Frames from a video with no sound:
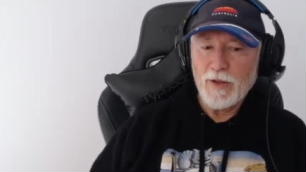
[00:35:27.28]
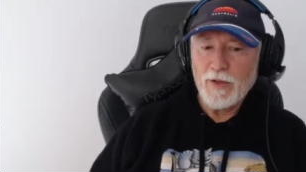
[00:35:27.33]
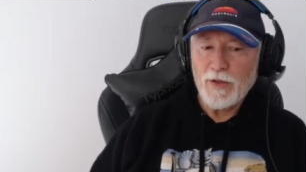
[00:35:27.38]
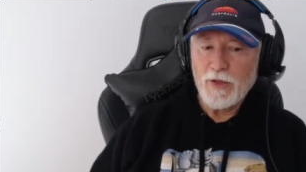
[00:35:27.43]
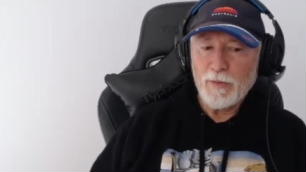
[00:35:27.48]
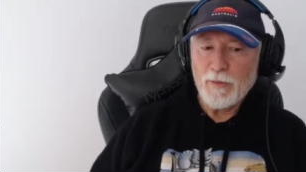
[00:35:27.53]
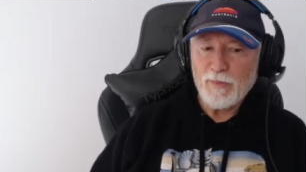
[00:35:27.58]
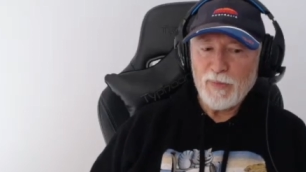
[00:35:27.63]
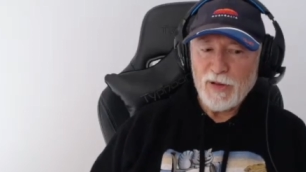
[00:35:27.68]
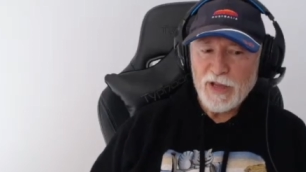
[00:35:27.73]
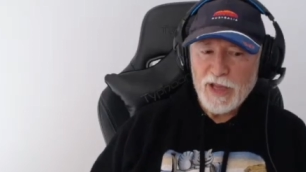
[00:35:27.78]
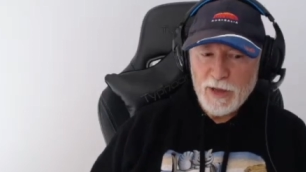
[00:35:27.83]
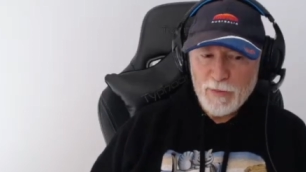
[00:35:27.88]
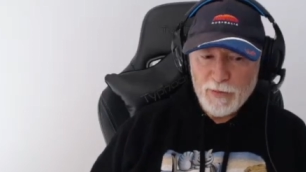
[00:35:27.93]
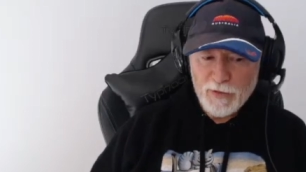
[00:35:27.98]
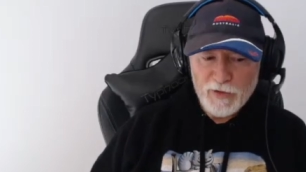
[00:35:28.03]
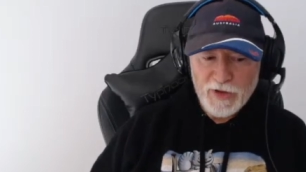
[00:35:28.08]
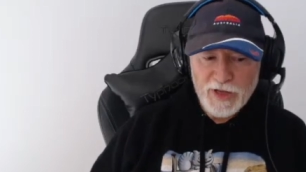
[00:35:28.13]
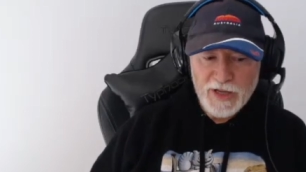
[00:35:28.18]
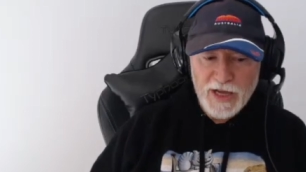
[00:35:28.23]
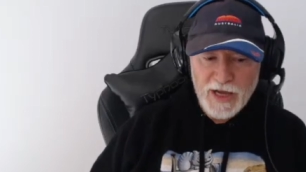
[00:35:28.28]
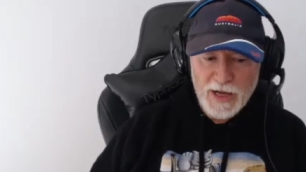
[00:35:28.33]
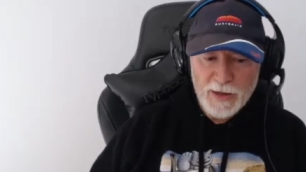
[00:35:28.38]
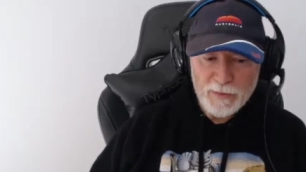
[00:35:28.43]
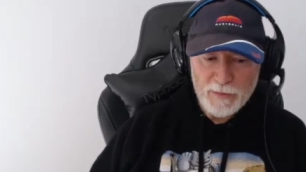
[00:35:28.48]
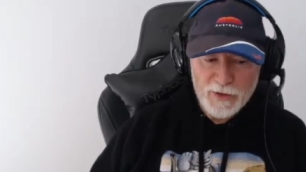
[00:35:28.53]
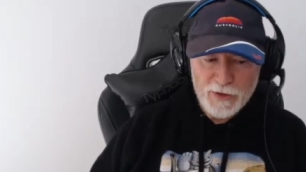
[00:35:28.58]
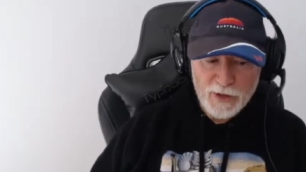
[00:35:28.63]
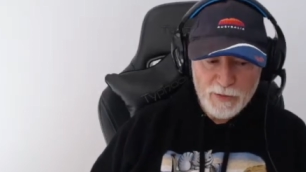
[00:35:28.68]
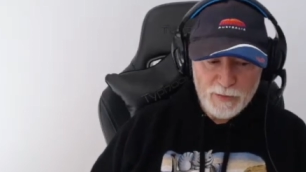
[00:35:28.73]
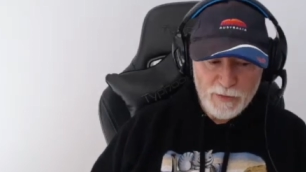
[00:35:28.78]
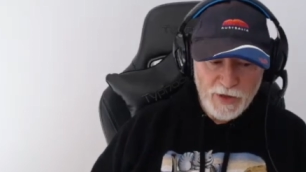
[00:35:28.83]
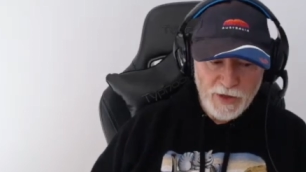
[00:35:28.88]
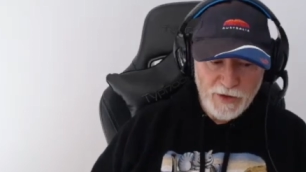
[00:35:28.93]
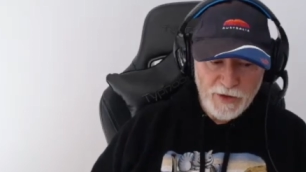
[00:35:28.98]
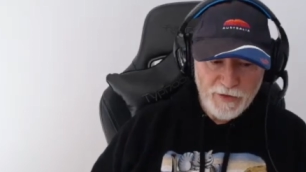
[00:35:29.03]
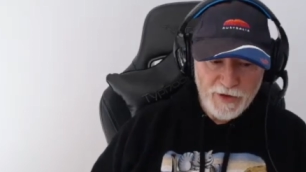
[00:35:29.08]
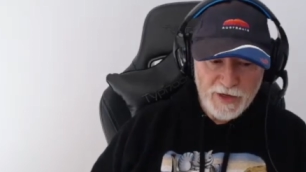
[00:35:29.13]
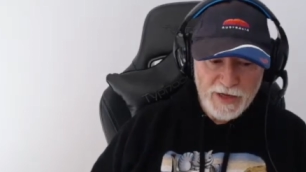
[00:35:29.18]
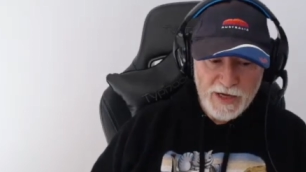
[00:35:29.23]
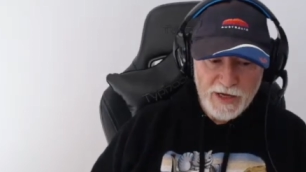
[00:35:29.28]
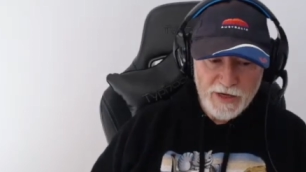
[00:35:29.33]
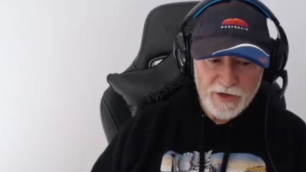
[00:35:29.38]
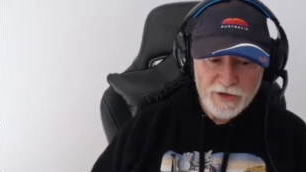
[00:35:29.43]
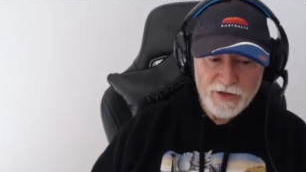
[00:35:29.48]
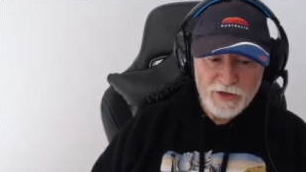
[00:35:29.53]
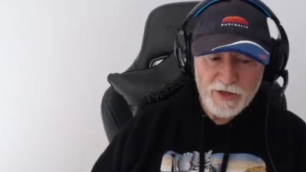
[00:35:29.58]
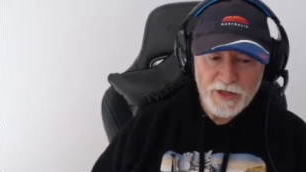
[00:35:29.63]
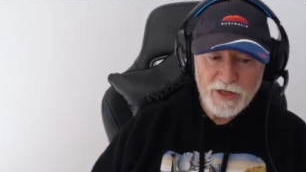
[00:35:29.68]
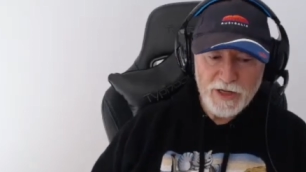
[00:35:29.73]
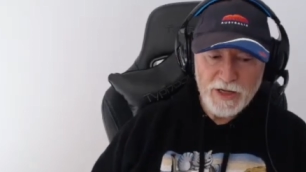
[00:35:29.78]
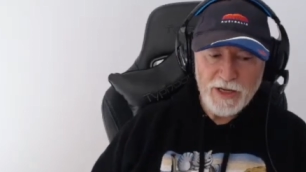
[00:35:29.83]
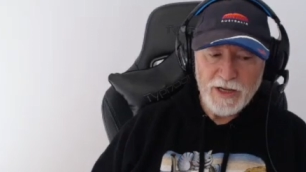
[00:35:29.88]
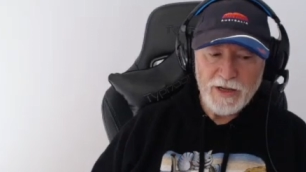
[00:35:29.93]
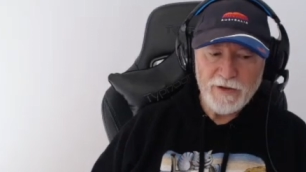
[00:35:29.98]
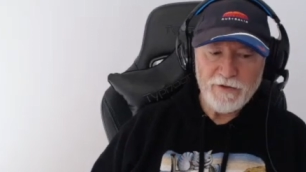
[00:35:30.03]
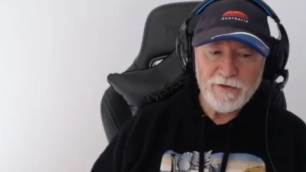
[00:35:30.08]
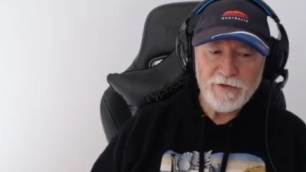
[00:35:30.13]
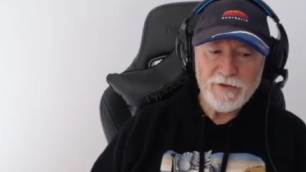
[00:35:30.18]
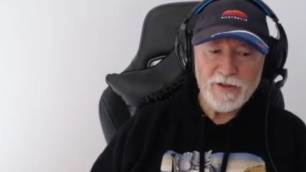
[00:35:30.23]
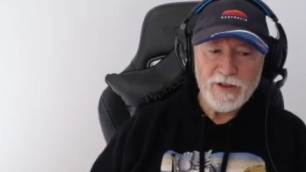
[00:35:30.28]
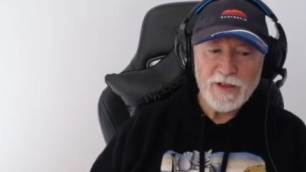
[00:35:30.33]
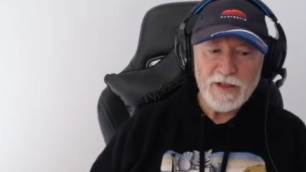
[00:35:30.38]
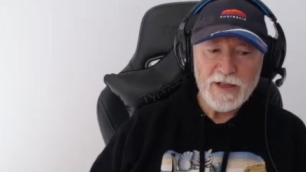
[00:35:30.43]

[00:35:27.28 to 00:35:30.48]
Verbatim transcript: the people that came to me for counseling if